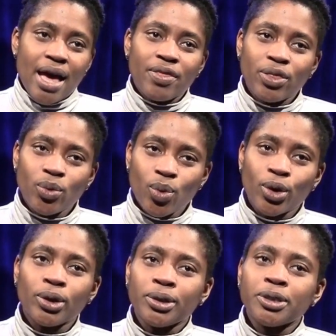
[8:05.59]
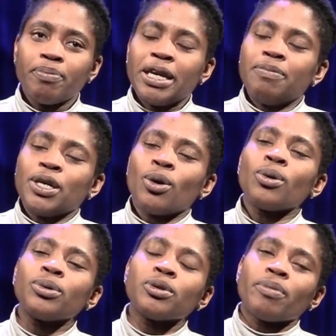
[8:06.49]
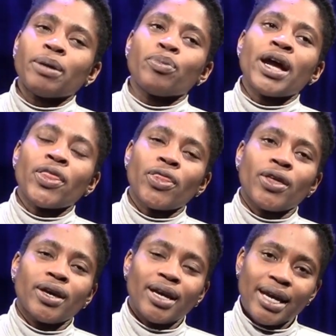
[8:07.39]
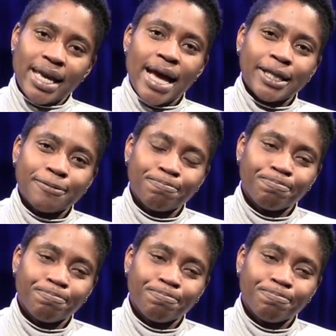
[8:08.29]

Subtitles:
And then the world made me hold my breath again.